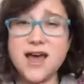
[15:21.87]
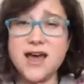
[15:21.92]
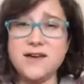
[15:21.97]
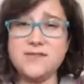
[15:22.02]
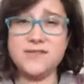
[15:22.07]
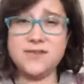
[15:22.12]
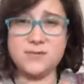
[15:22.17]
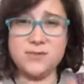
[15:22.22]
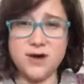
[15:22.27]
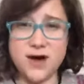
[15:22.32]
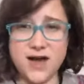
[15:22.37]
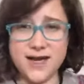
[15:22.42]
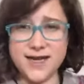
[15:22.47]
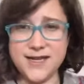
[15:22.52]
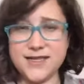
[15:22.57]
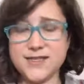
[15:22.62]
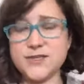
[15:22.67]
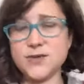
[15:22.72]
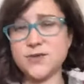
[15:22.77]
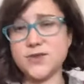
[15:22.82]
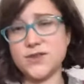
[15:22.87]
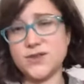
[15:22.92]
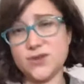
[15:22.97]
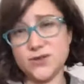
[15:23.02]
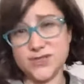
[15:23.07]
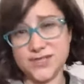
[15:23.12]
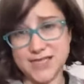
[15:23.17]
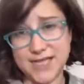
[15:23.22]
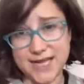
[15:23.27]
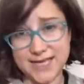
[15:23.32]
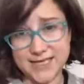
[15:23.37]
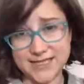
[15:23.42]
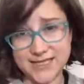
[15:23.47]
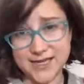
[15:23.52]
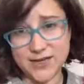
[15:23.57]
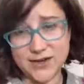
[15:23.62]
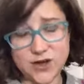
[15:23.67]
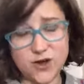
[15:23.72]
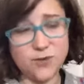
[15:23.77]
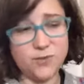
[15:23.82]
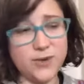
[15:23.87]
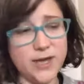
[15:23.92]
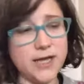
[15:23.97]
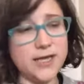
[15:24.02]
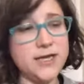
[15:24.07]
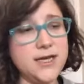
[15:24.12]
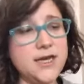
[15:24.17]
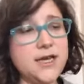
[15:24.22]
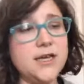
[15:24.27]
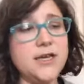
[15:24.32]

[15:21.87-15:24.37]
of the potty so that those legs can open.